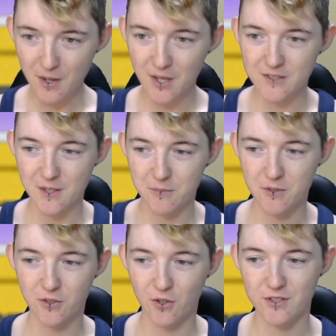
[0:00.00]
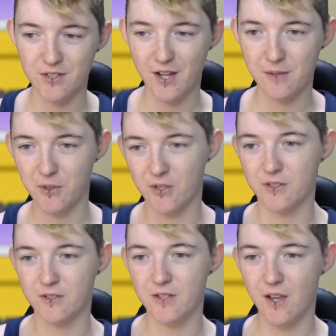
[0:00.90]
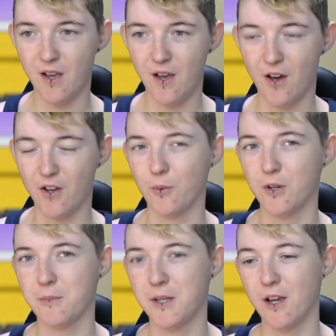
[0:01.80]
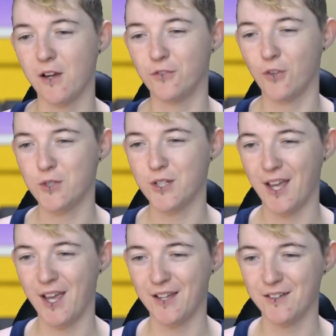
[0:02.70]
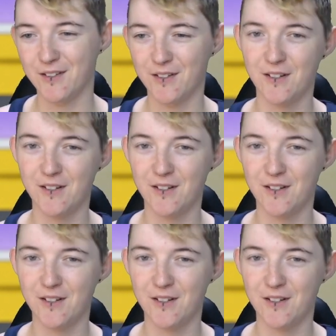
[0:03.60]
Except not today because I don't want to be a floating head.